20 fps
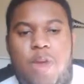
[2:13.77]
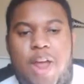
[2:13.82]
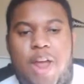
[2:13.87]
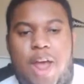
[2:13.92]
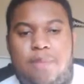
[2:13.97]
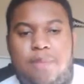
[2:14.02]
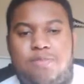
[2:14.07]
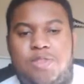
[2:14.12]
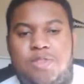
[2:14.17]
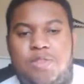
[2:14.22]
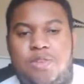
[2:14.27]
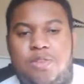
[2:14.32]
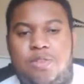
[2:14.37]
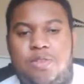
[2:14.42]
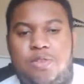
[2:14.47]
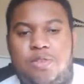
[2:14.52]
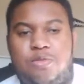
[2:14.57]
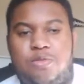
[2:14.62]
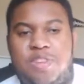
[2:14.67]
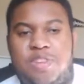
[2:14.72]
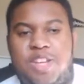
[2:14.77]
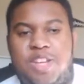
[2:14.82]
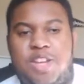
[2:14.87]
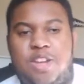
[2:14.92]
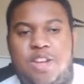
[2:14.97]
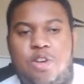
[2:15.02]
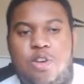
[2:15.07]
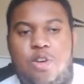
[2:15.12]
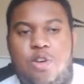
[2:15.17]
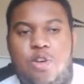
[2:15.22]

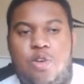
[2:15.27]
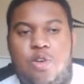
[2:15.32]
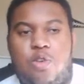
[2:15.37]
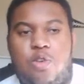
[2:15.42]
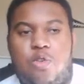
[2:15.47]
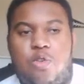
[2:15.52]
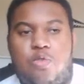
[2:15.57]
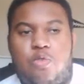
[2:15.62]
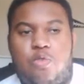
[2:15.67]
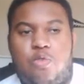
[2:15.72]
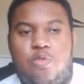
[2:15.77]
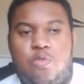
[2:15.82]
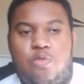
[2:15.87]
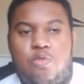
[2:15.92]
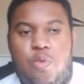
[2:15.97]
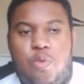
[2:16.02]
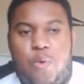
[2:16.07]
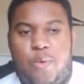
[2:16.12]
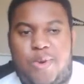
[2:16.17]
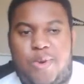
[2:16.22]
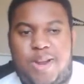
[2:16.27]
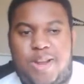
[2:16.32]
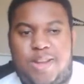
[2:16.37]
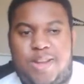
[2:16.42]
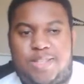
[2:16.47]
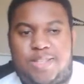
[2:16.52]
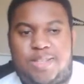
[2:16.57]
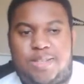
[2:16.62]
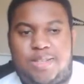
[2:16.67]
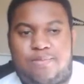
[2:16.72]
absolutely ruin
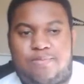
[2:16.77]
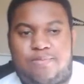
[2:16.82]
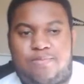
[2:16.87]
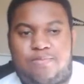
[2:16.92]
it,